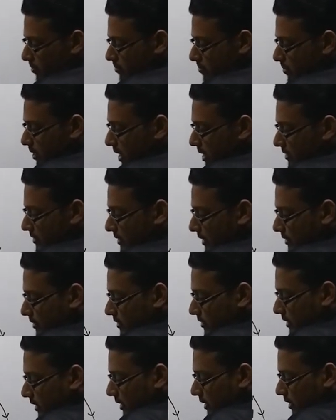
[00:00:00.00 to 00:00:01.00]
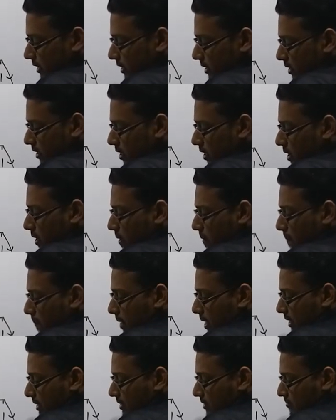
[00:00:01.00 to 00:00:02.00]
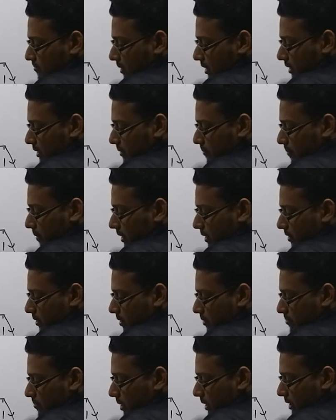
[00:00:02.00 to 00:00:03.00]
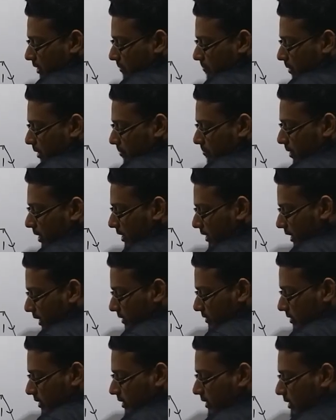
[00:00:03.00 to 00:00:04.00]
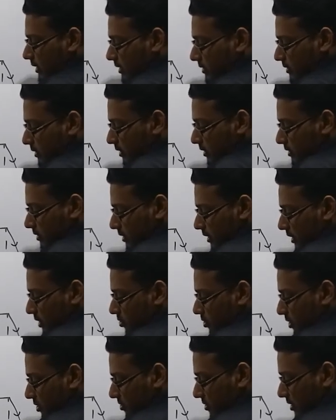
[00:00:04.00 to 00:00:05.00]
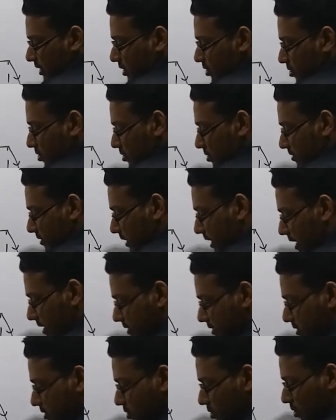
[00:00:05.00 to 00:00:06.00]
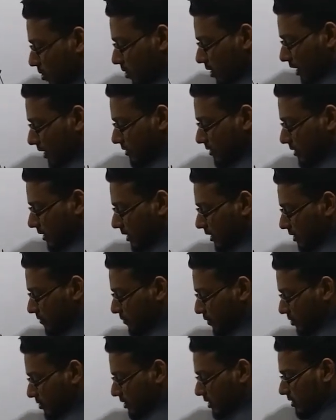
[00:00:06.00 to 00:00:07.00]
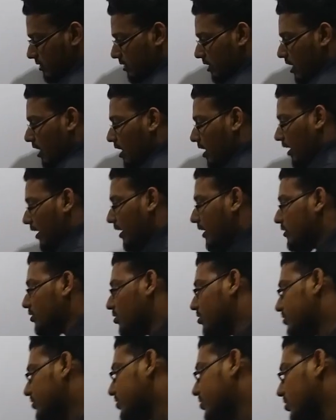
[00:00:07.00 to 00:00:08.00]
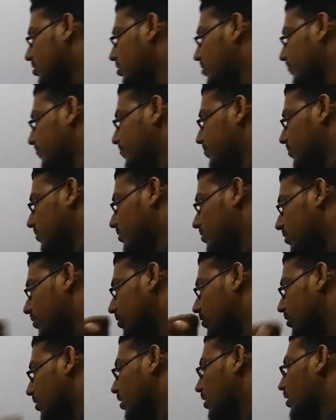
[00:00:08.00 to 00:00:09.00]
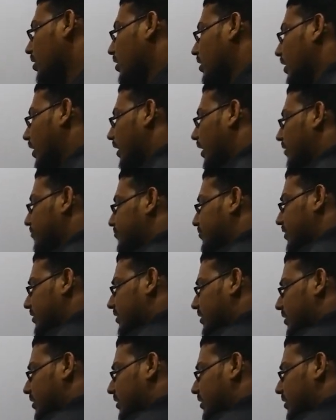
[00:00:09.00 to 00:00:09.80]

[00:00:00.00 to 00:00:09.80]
mass multiply by acceleration is equal to 0. There is no external forces. And also after